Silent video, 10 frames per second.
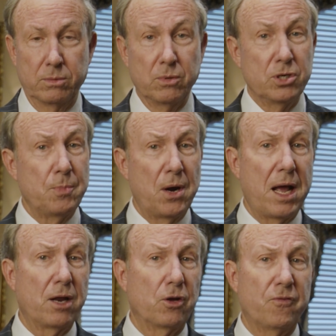Rosemary and
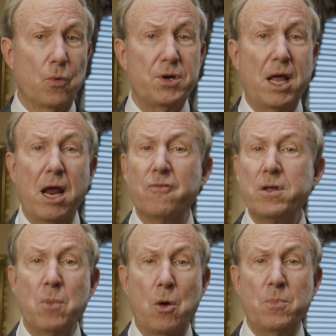I look forward to
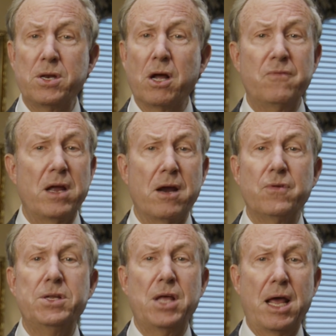every moment of
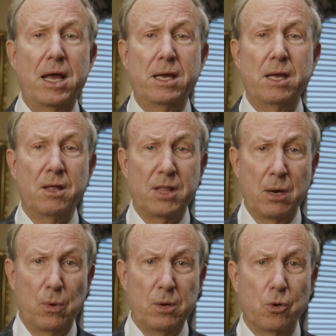every day
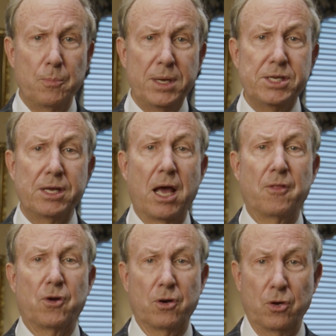that we will be
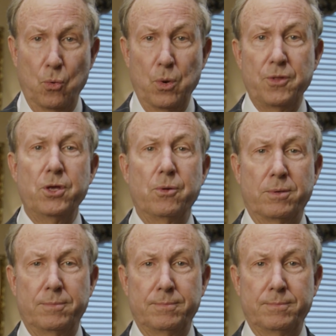together with you.